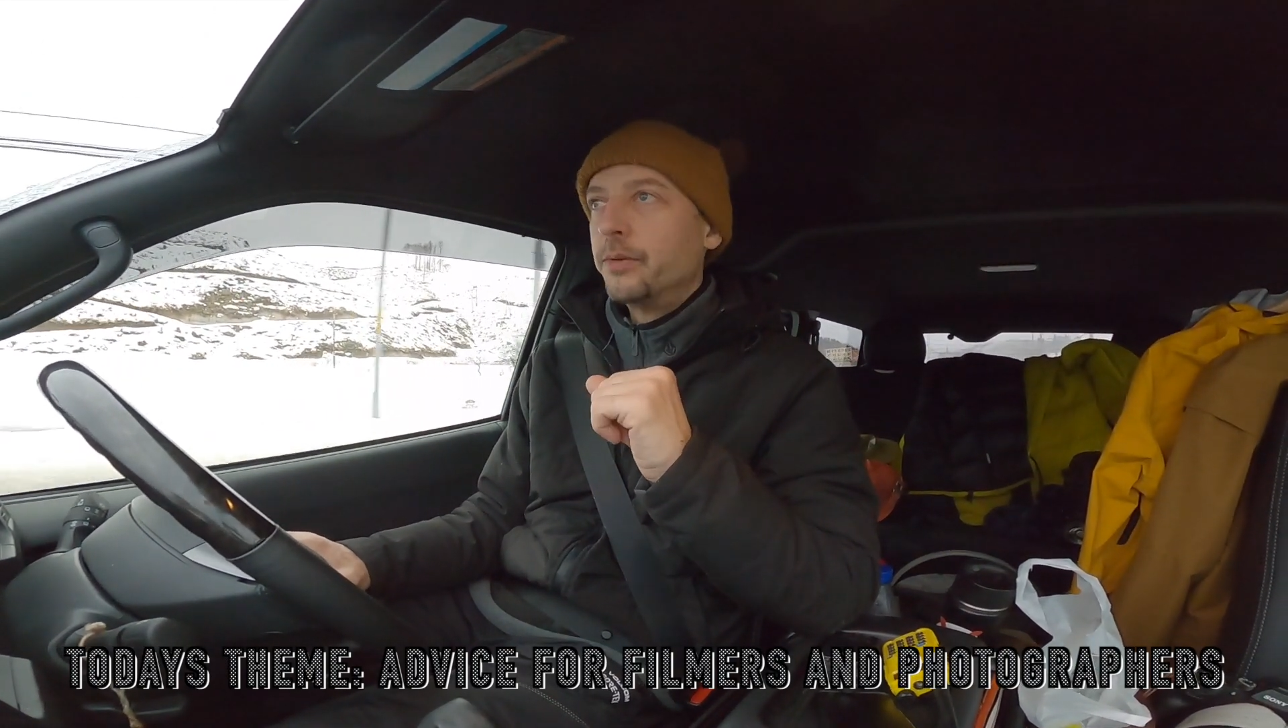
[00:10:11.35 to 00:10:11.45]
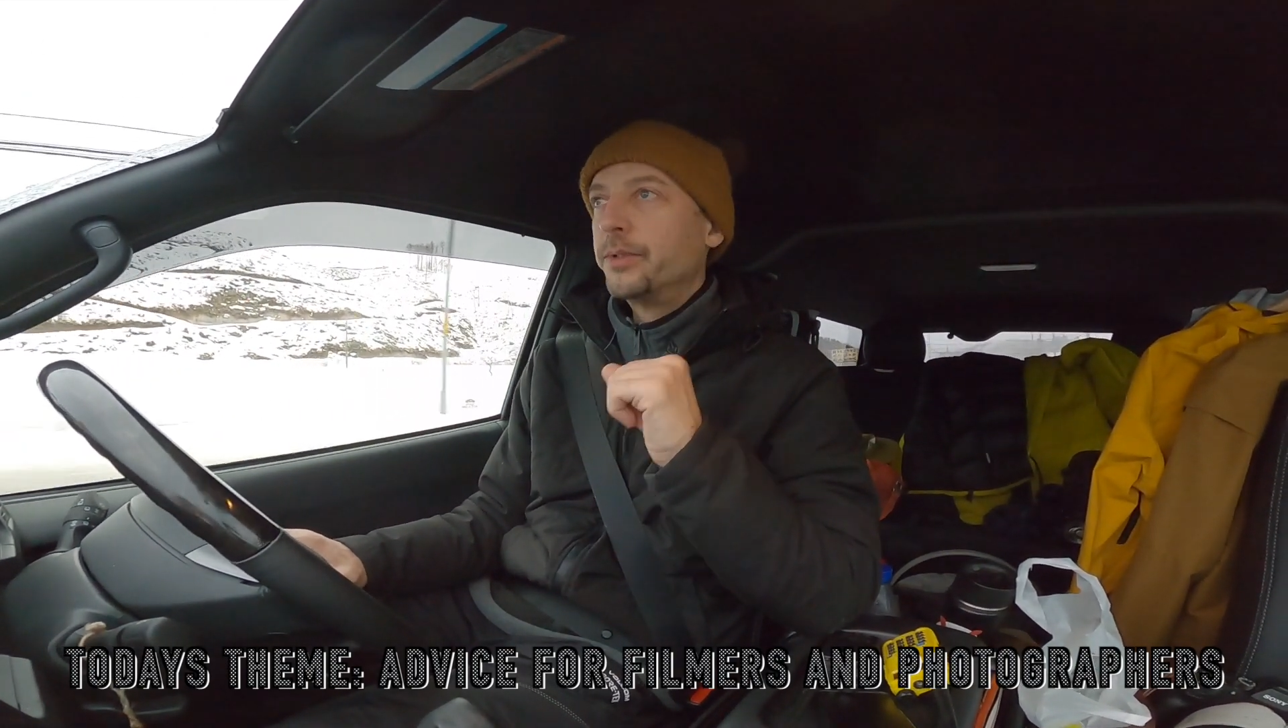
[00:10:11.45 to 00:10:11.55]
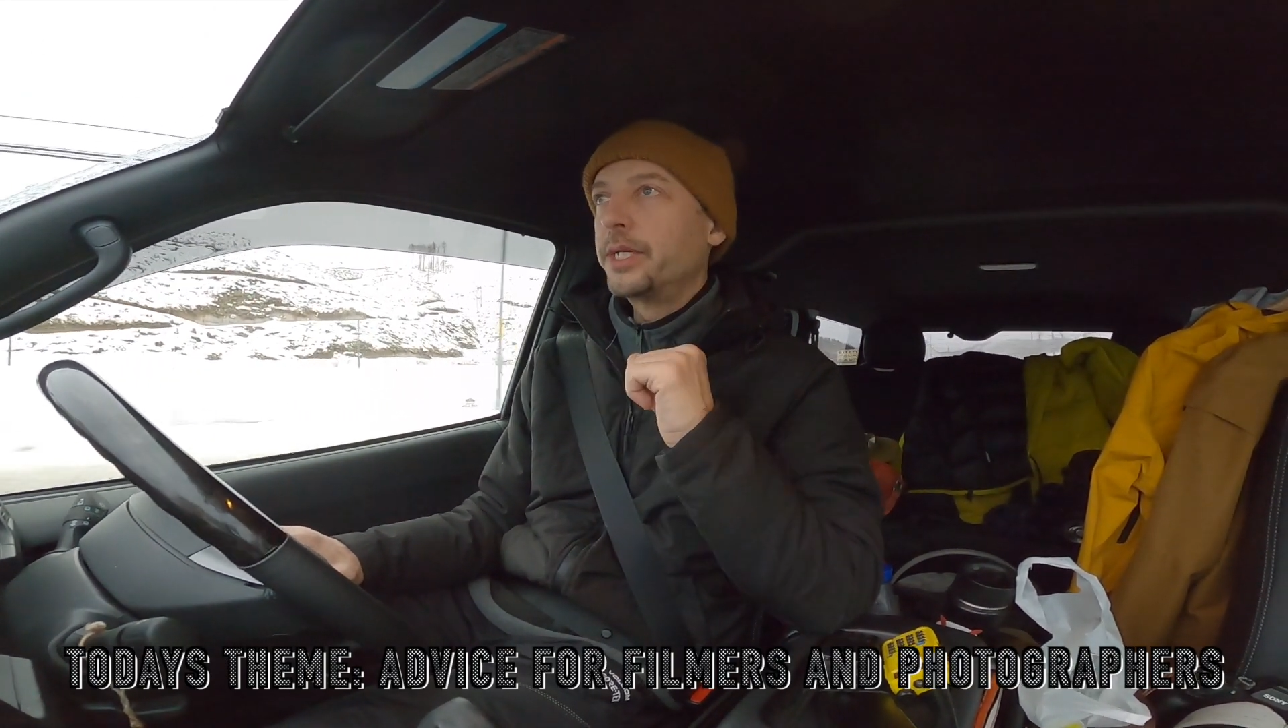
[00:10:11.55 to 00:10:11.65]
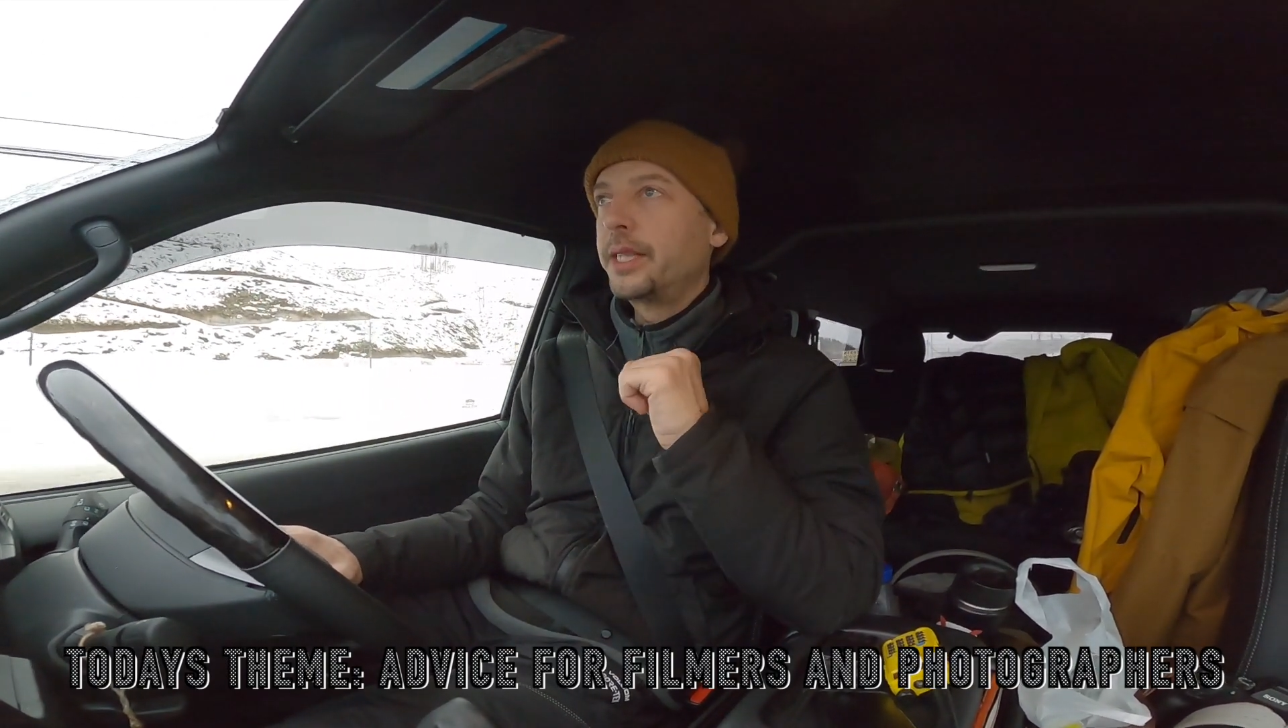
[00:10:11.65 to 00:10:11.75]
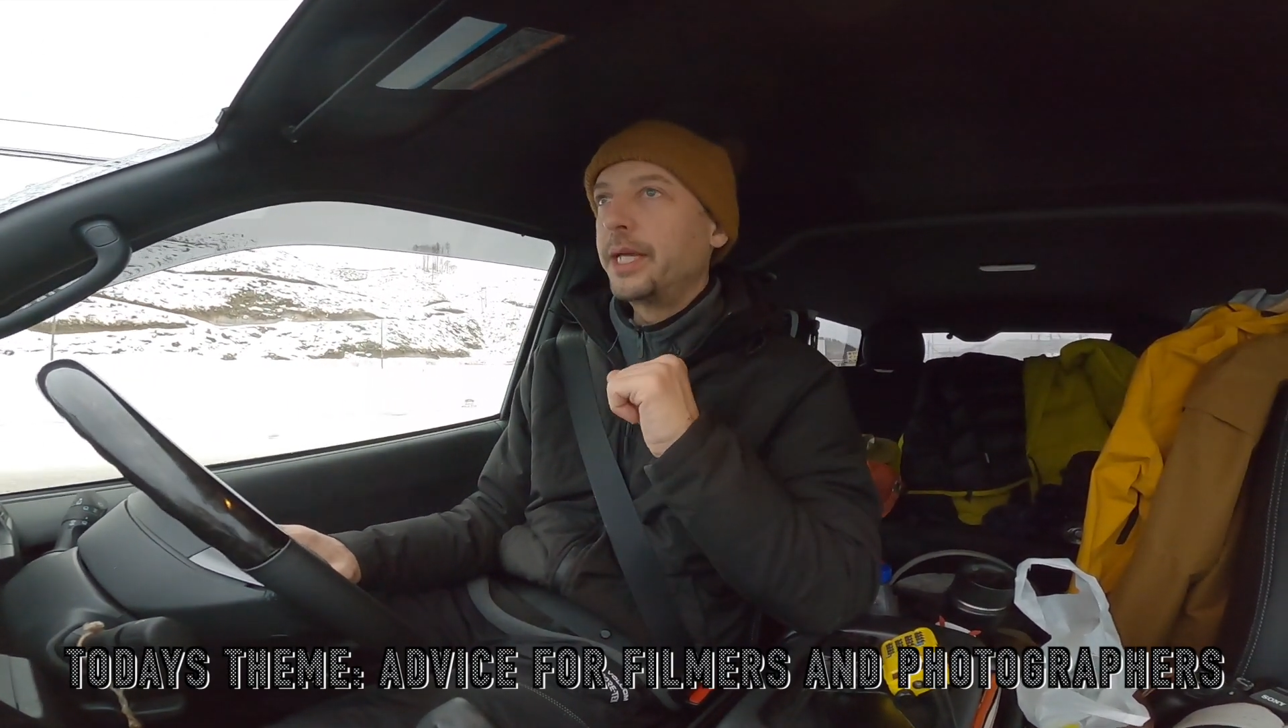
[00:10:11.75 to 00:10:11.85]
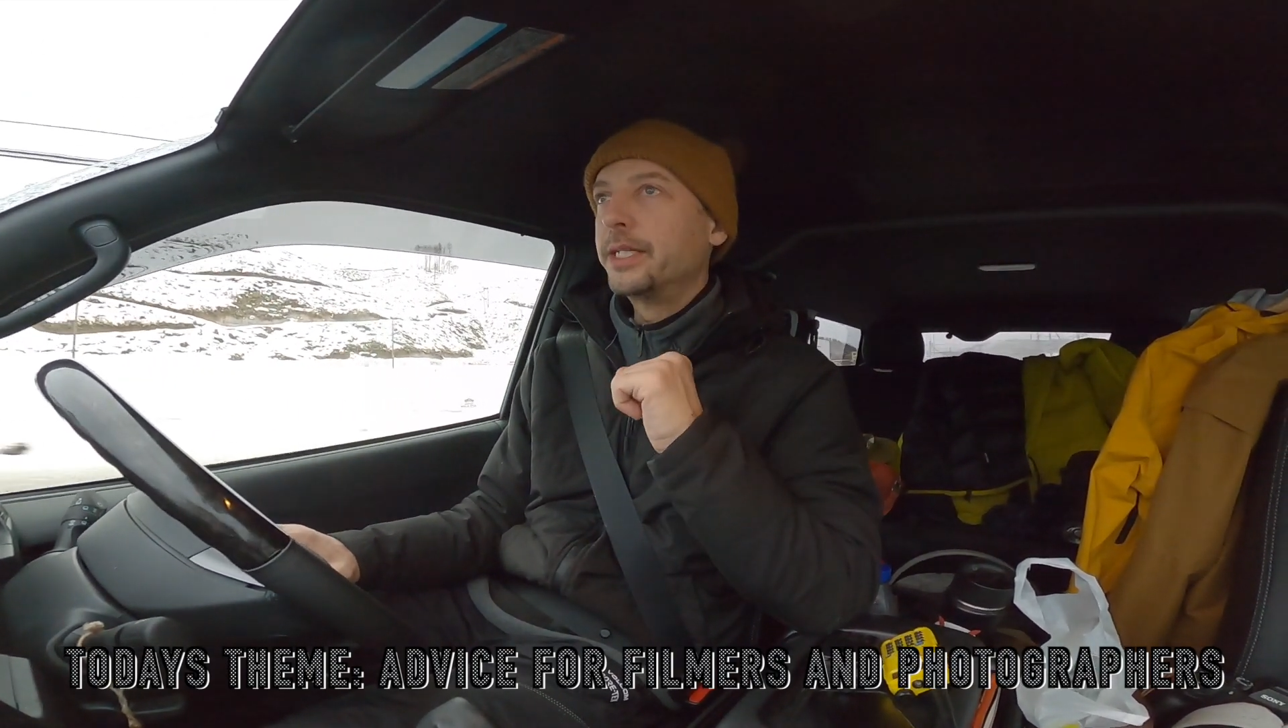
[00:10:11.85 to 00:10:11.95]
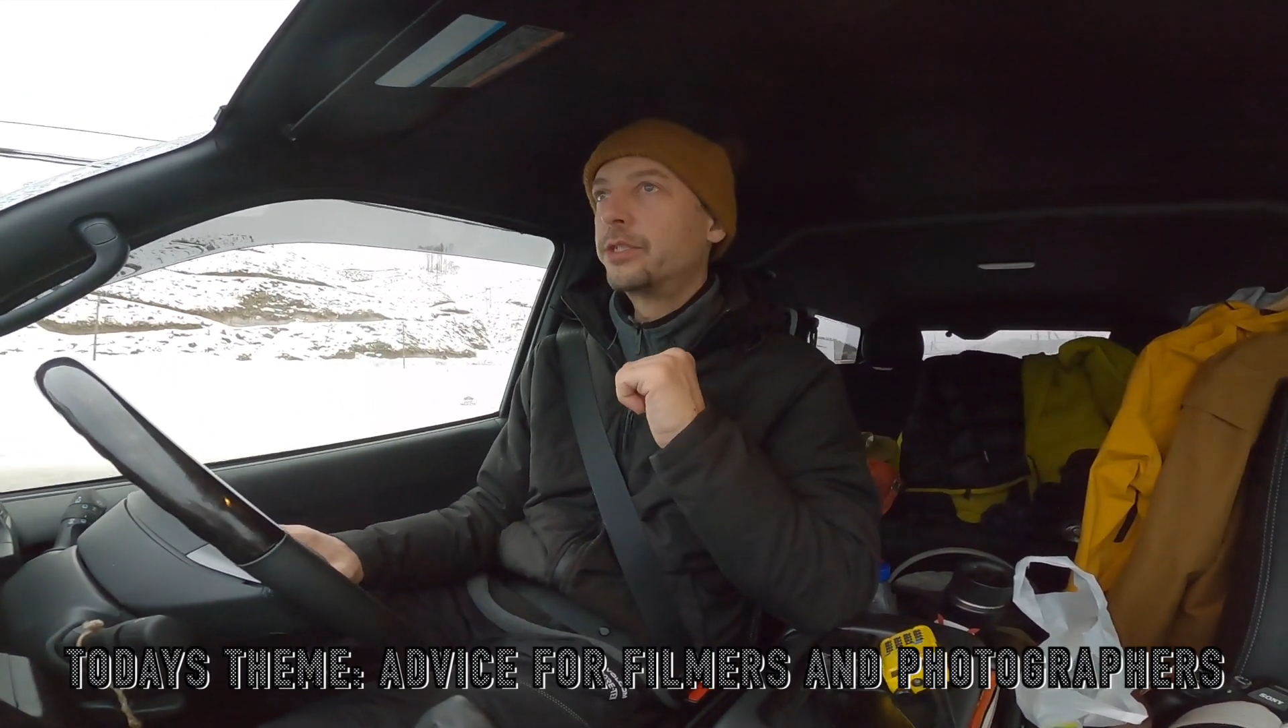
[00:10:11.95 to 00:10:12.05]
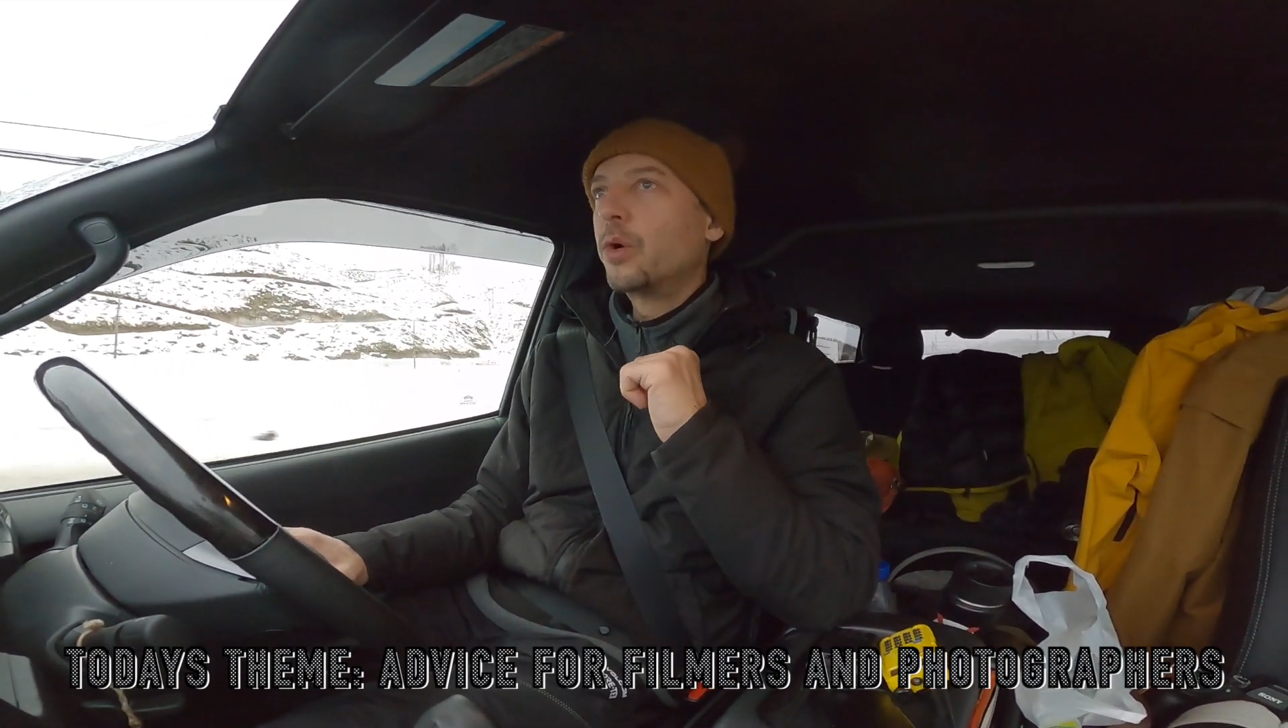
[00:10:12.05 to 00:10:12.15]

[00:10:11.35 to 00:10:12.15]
which I think is